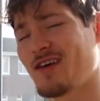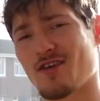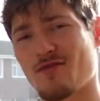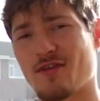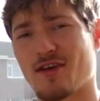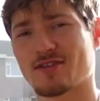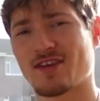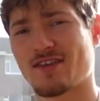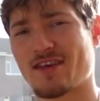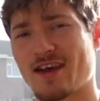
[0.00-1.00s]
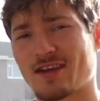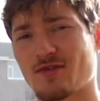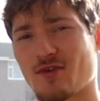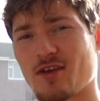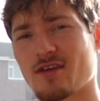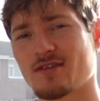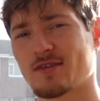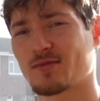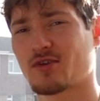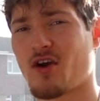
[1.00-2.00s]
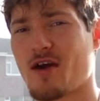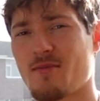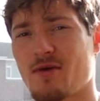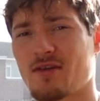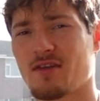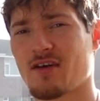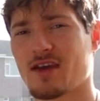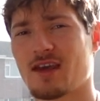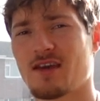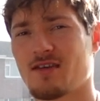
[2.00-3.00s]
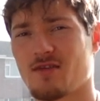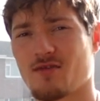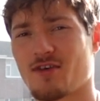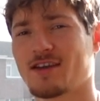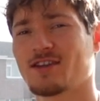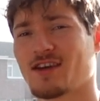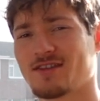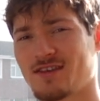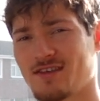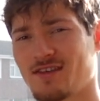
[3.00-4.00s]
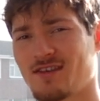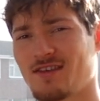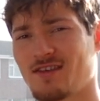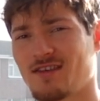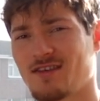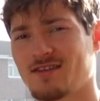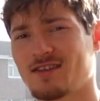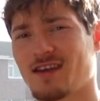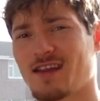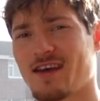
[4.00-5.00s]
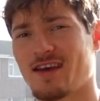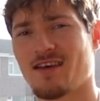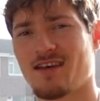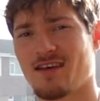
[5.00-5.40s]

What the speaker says: Hopefully I'll see you in the next one. Subscribe, like, all that jazz. See you later.